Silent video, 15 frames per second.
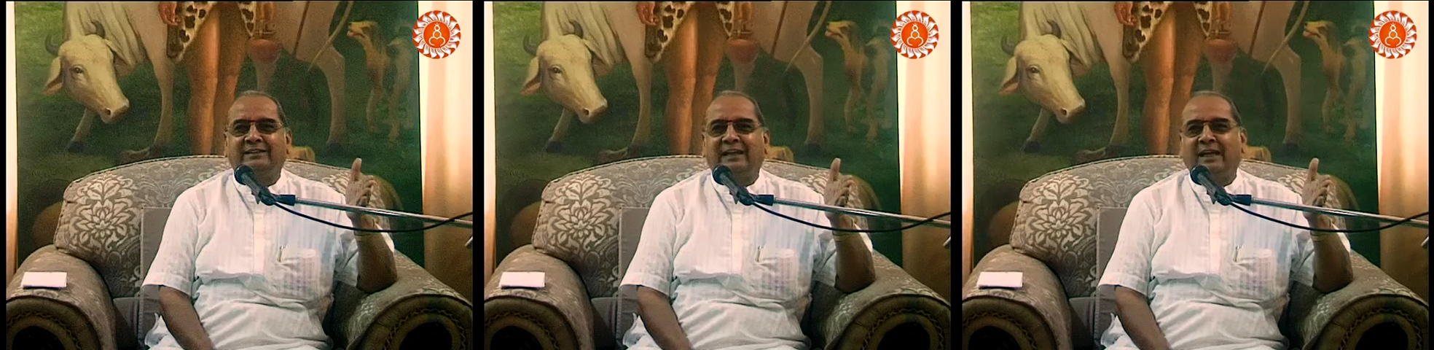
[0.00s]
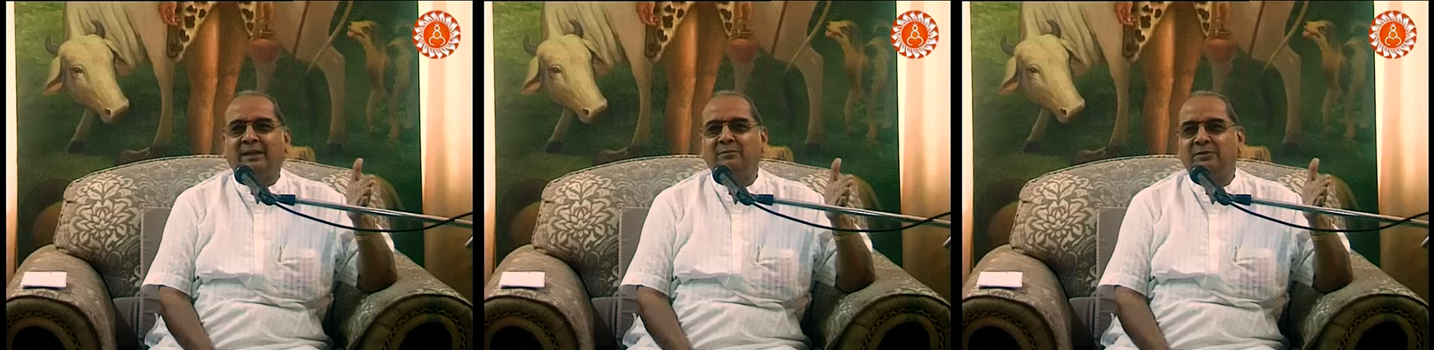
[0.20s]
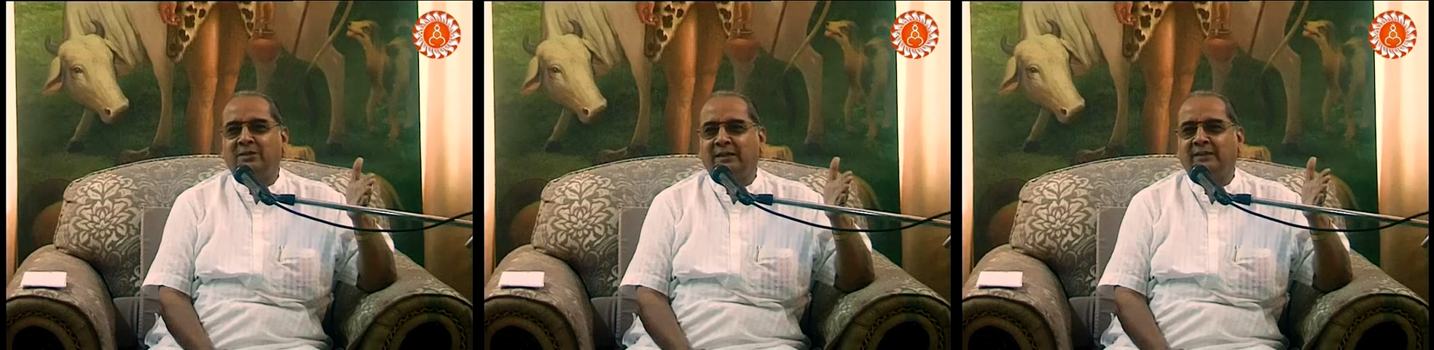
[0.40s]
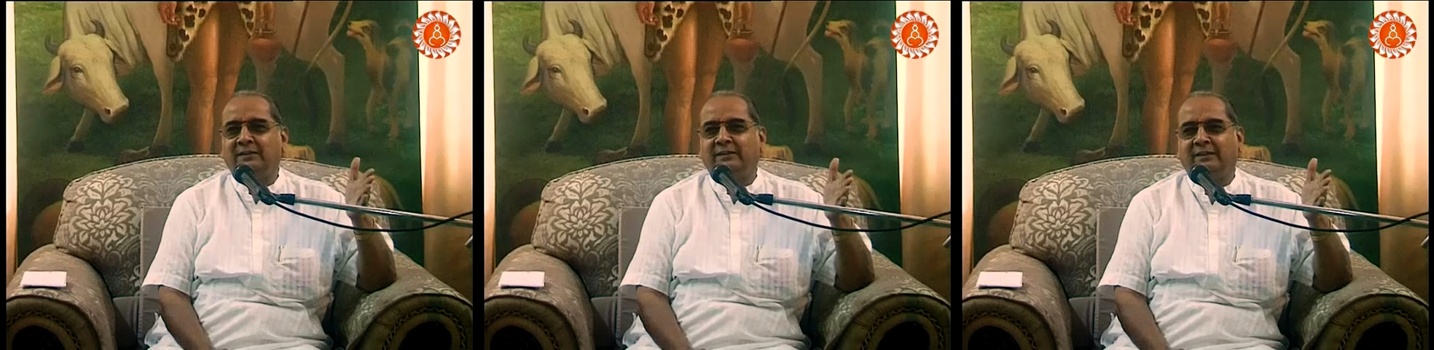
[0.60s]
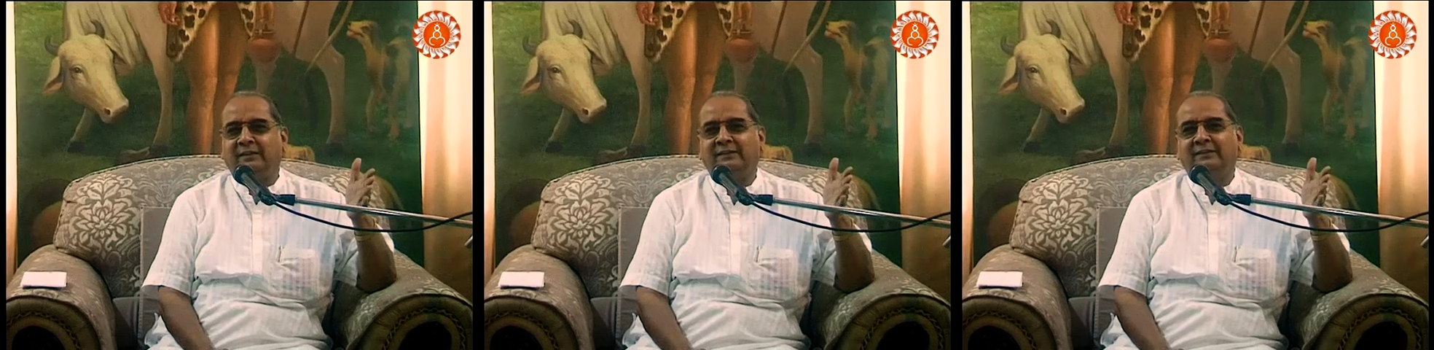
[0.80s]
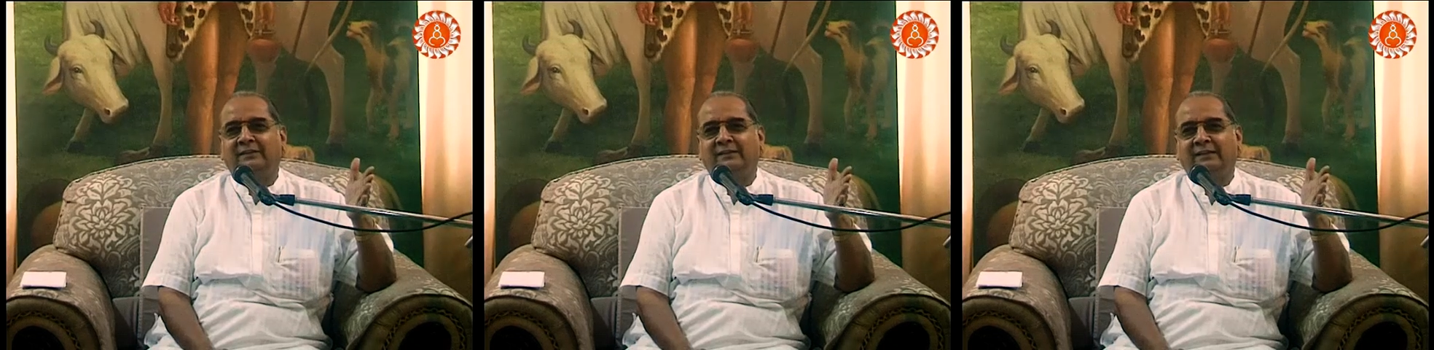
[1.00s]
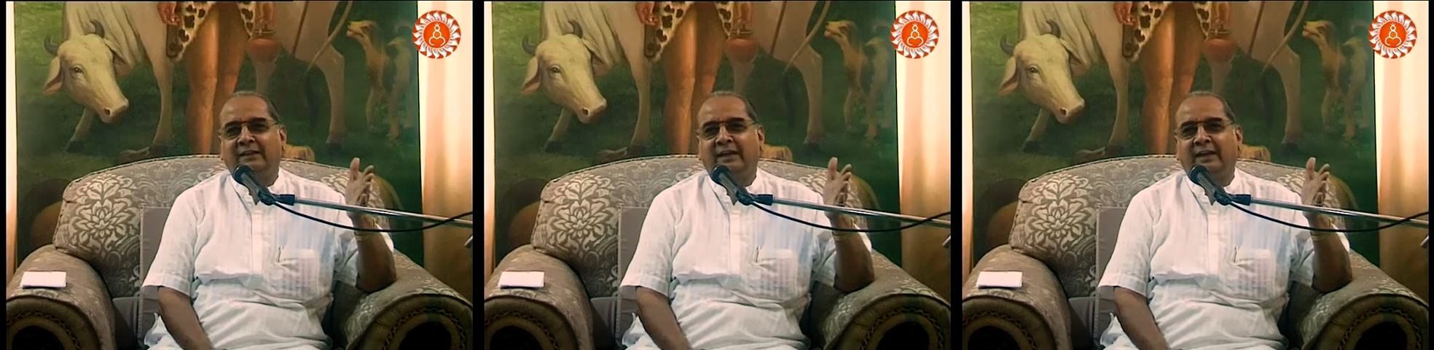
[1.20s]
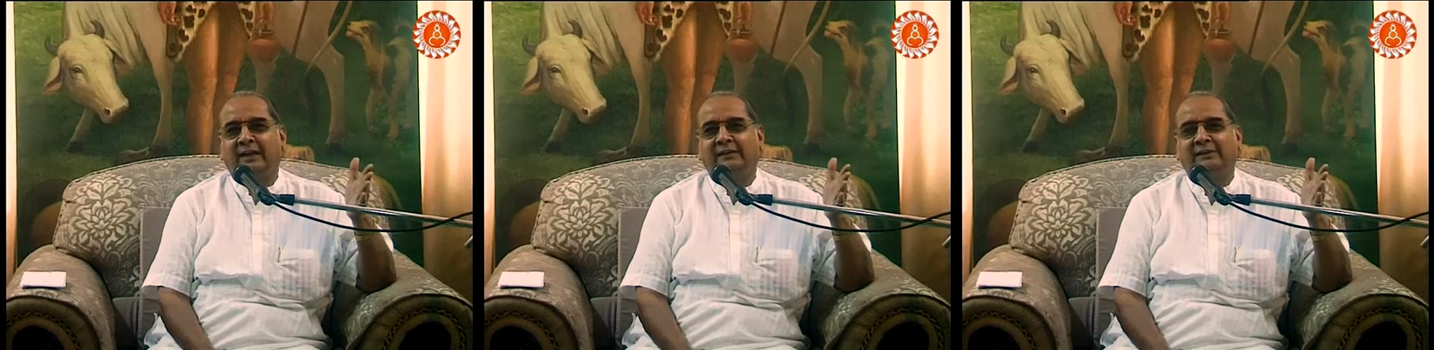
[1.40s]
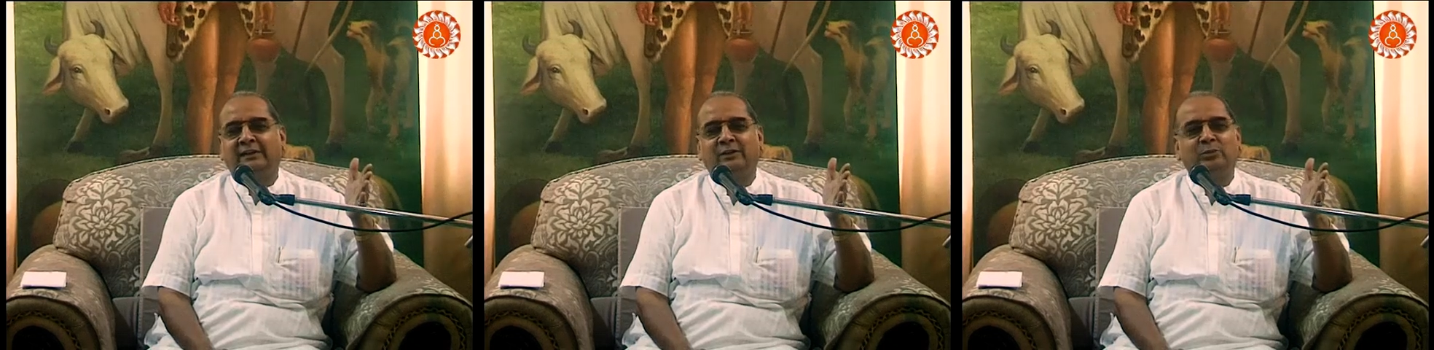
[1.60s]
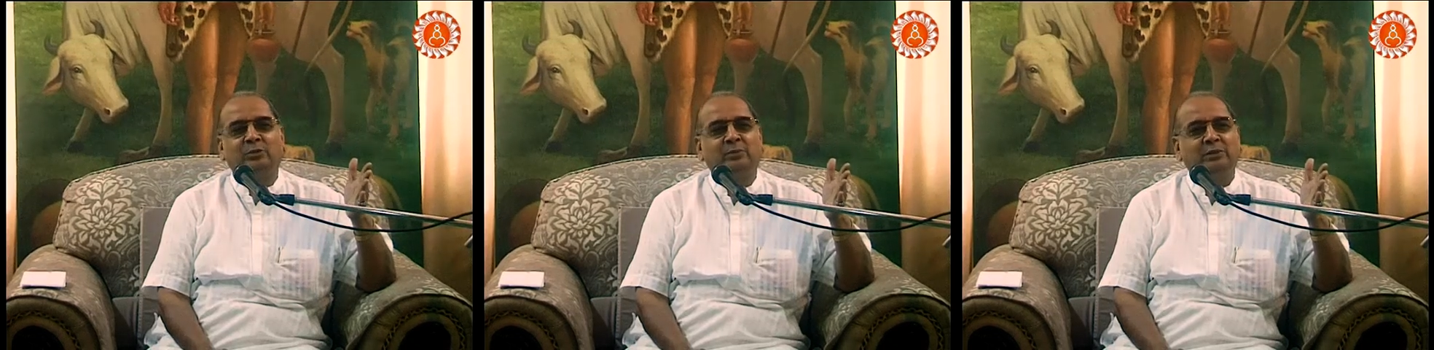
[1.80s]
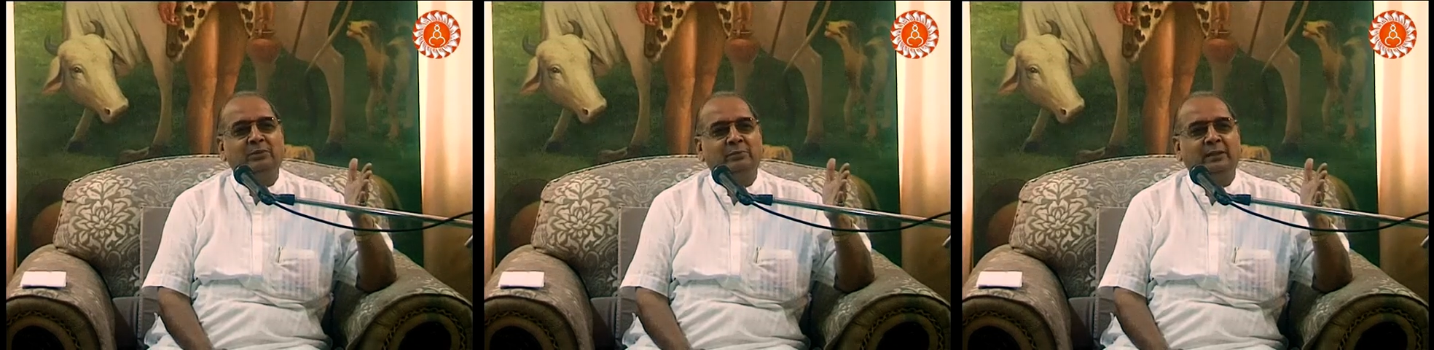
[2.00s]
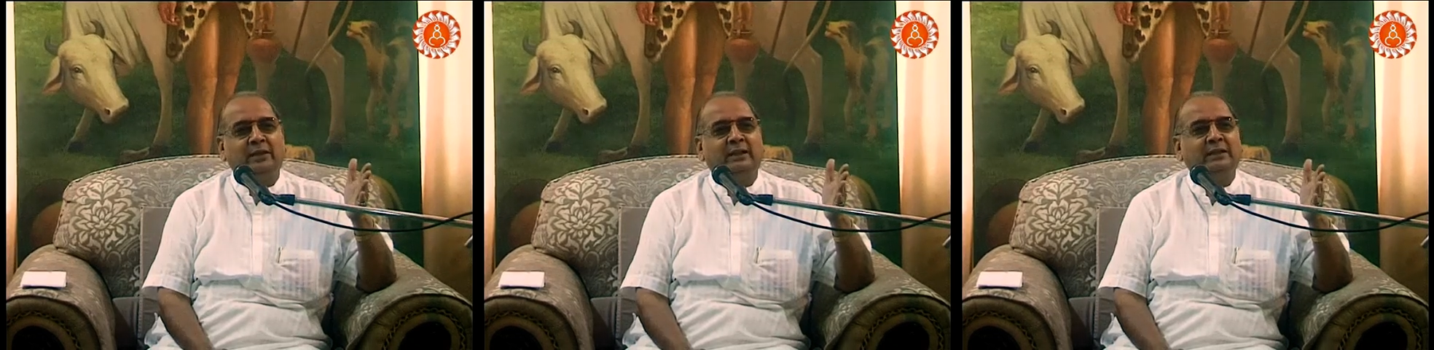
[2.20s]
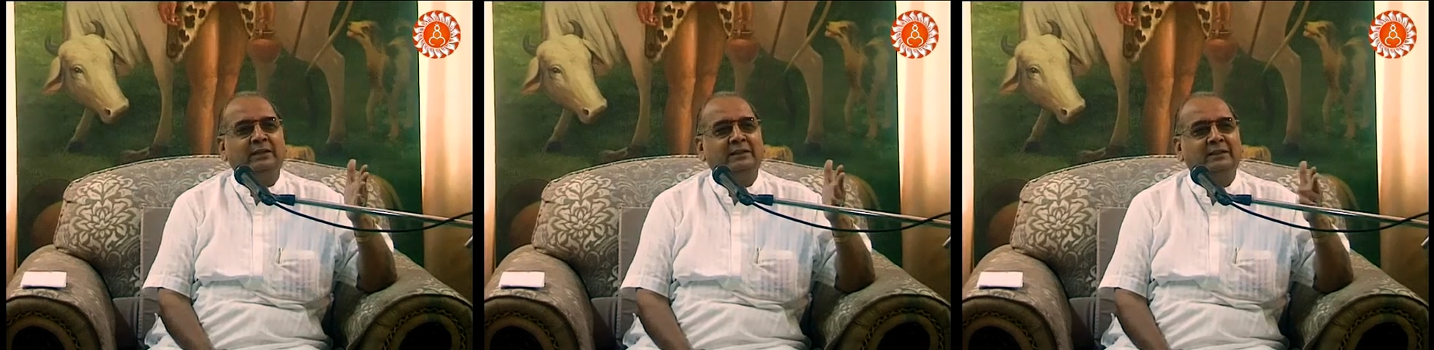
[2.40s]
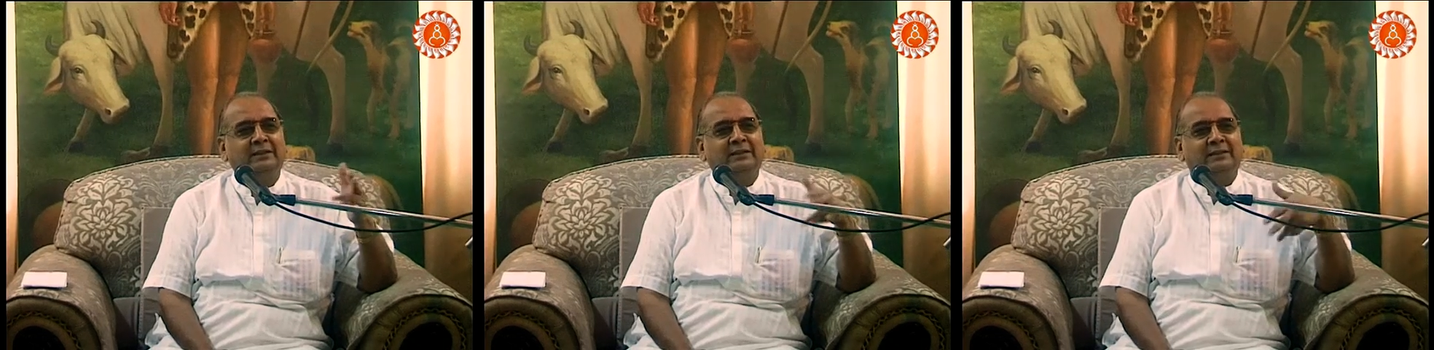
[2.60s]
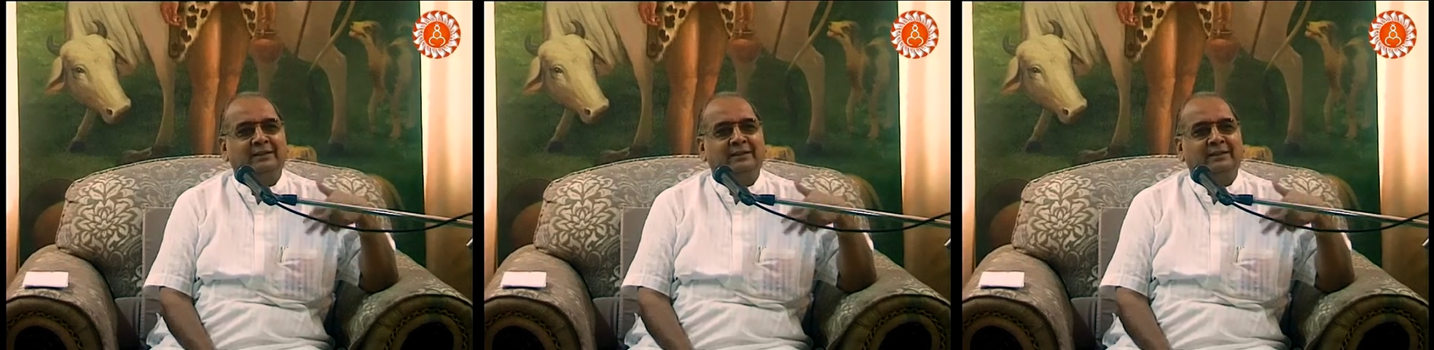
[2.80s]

time changes and the human being